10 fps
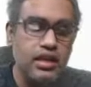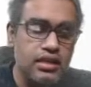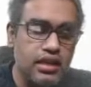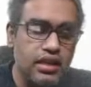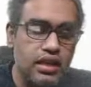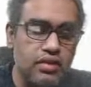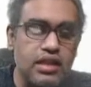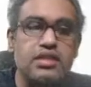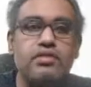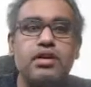The other one
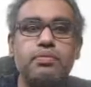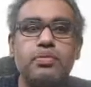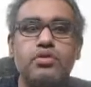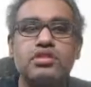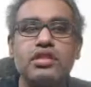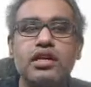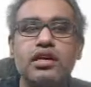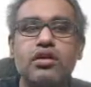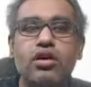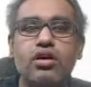is our
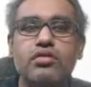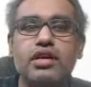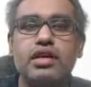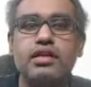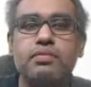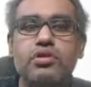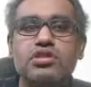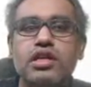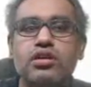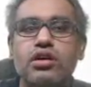posterior chord over here, the
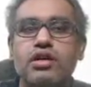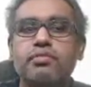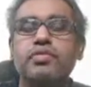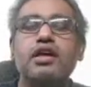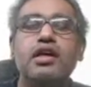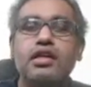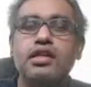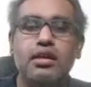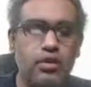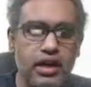posterior chord.
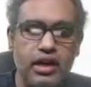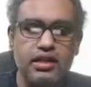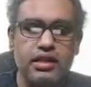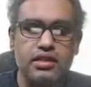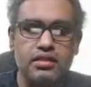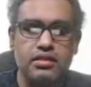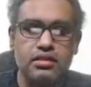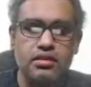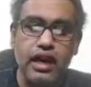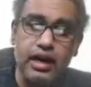The mnemonic
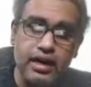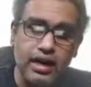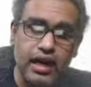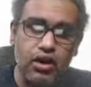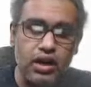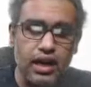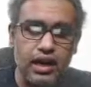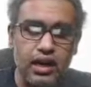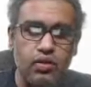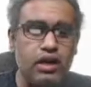is ultra or
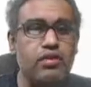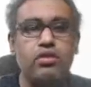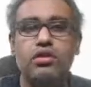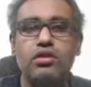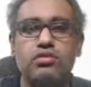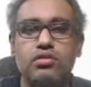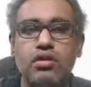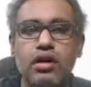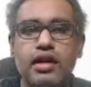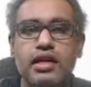ulnar, whatever you want to
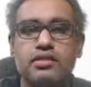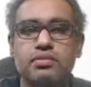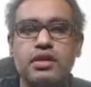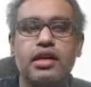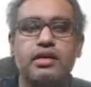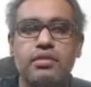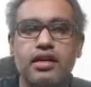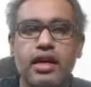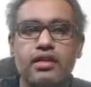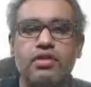call it as, but let me
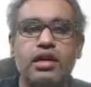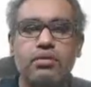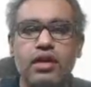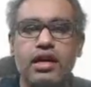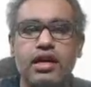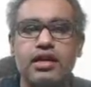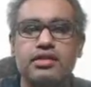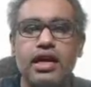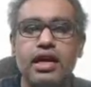write one mnemonic at least.